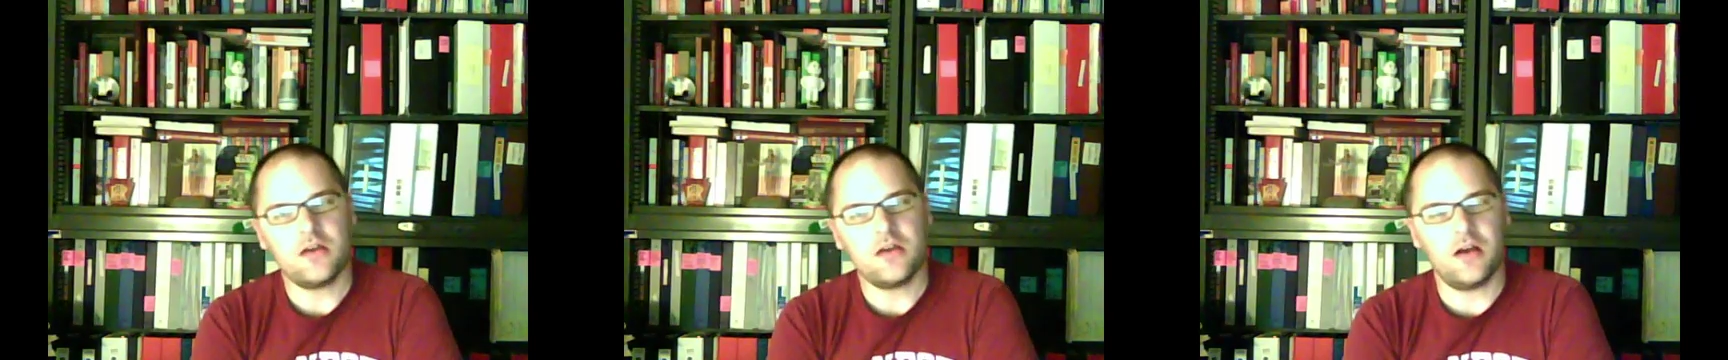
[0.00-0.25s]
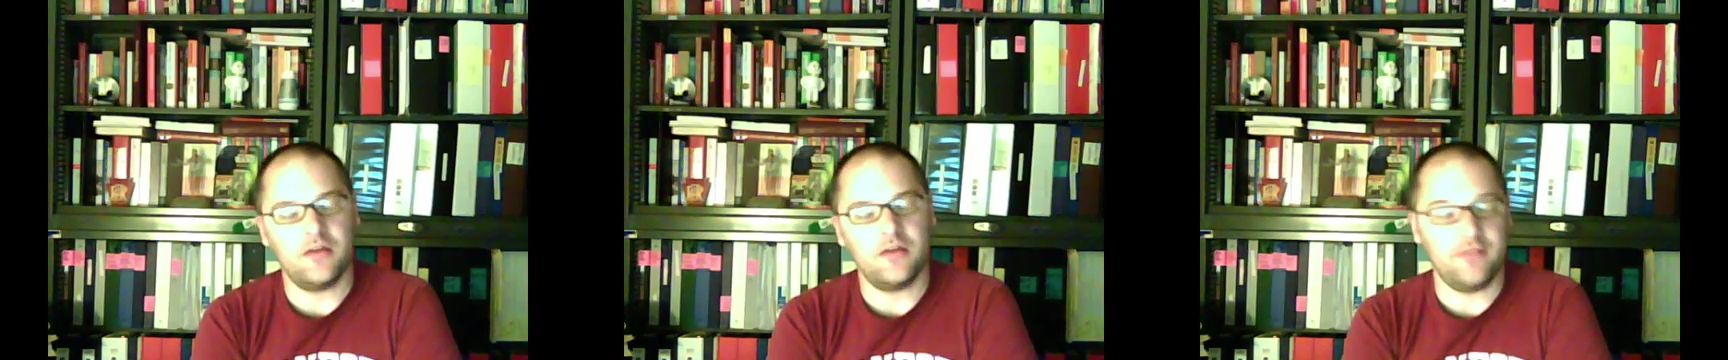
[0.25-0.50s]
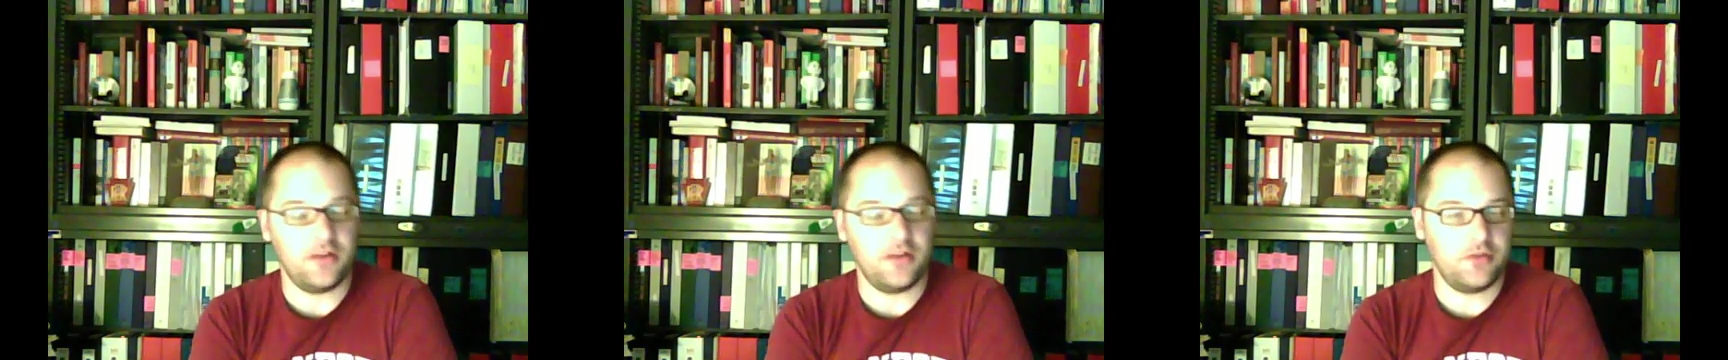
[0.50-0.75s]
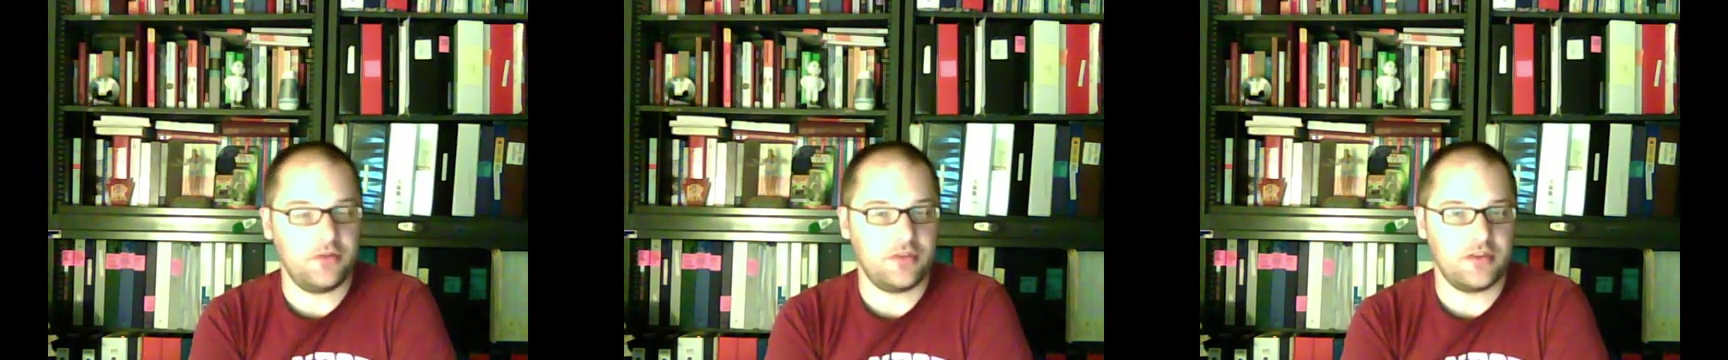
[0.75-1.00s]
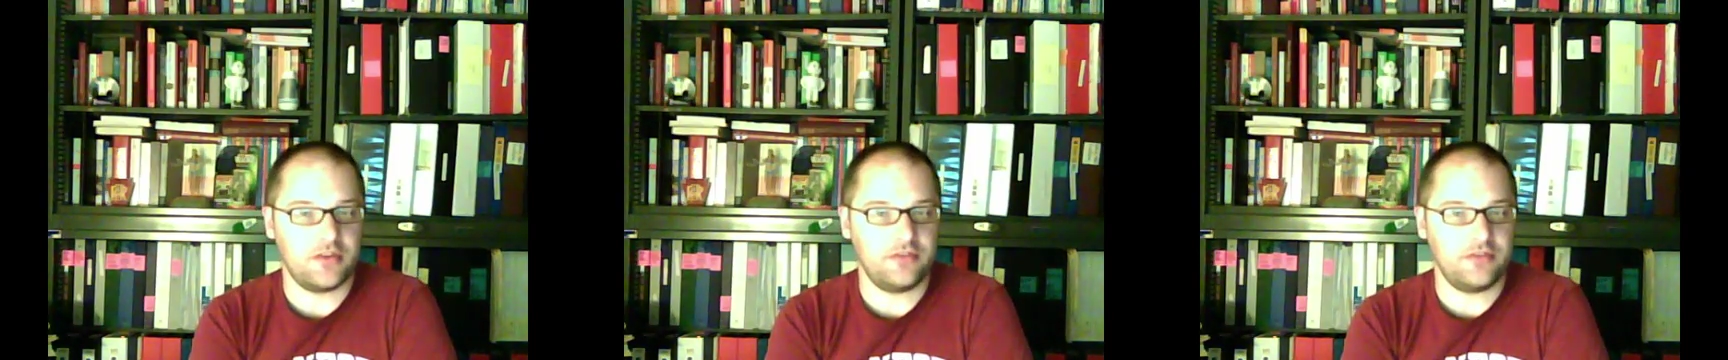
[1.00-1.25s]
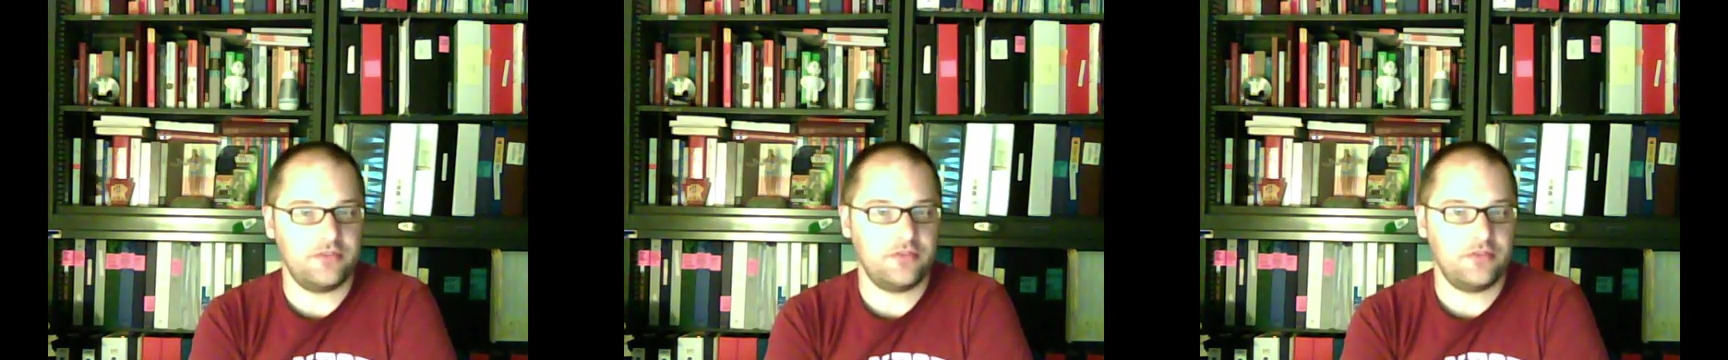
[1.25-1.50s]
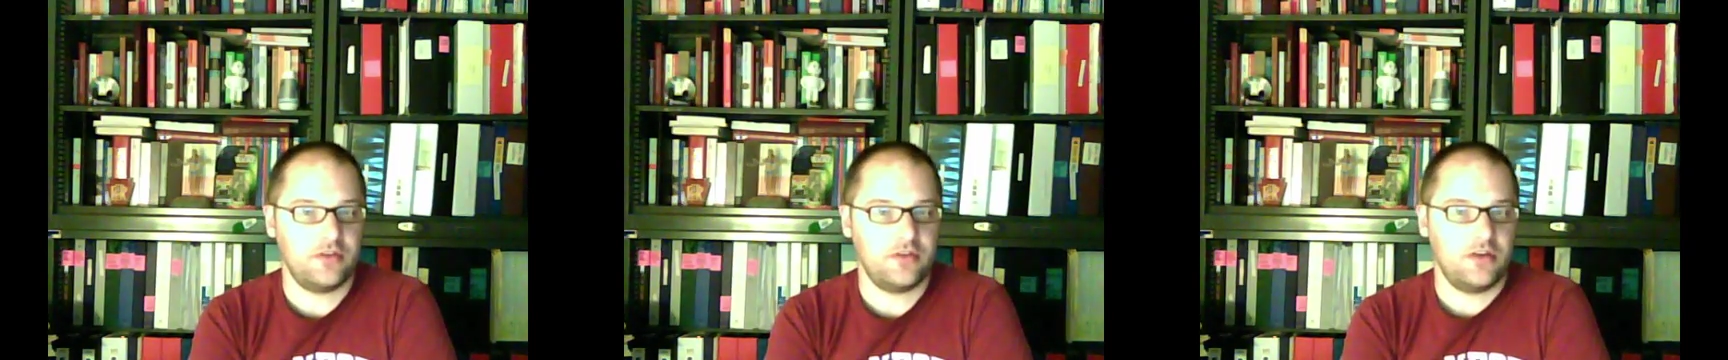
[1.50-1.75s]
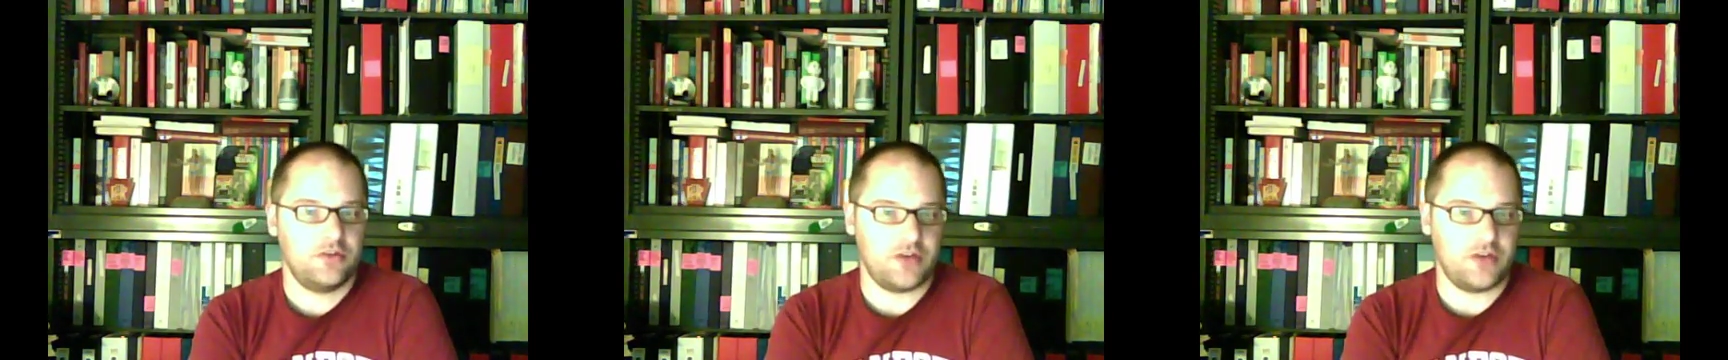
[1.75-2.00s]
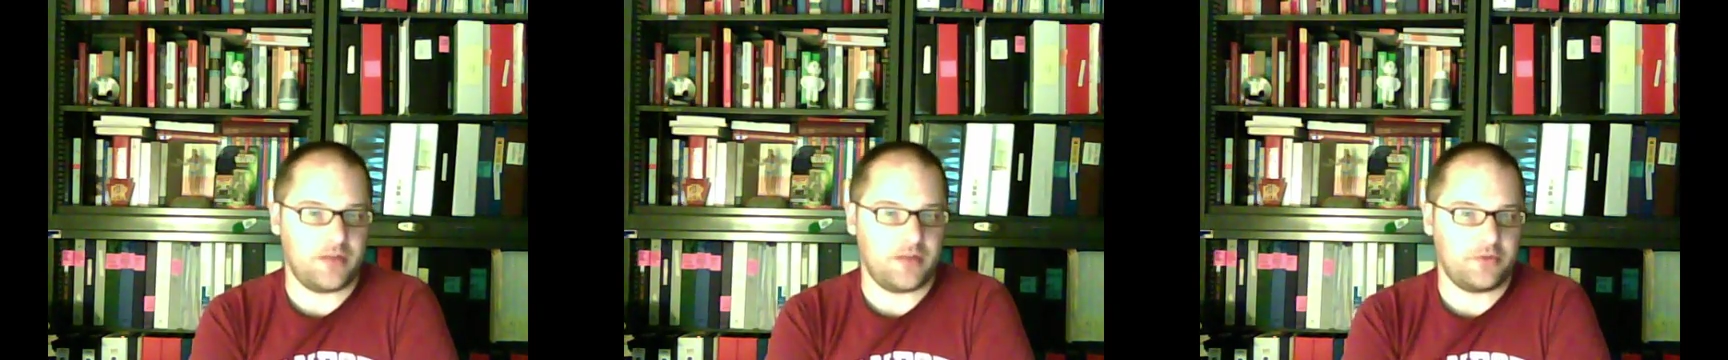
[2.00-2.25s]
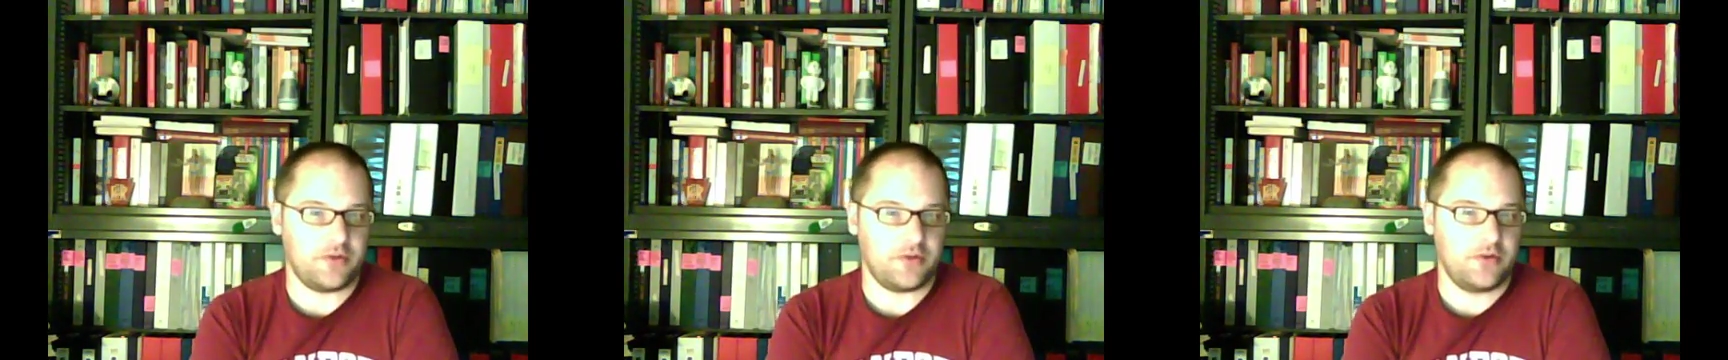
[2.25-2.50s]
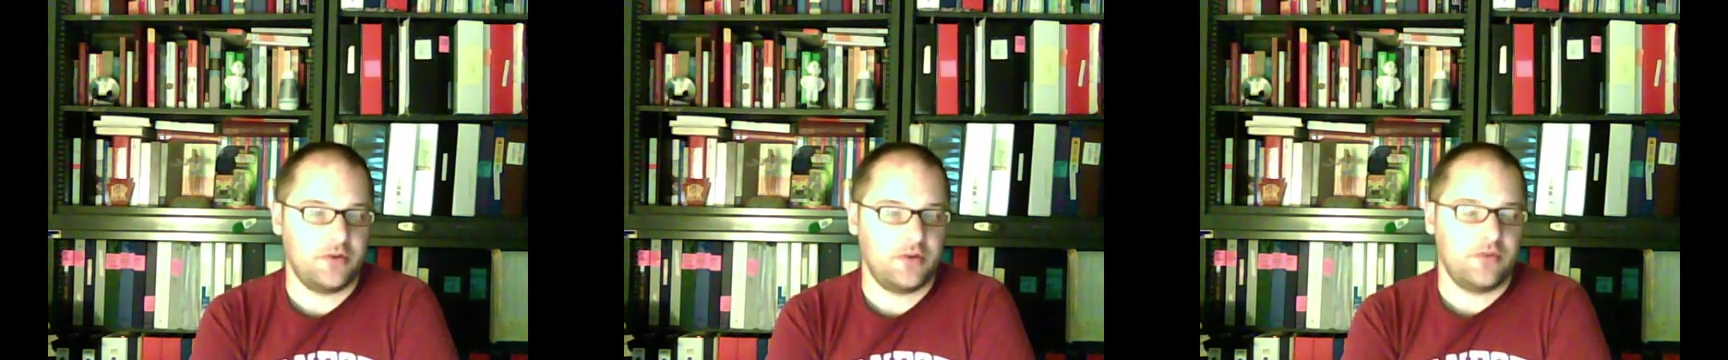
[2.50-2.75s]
Following this chapter,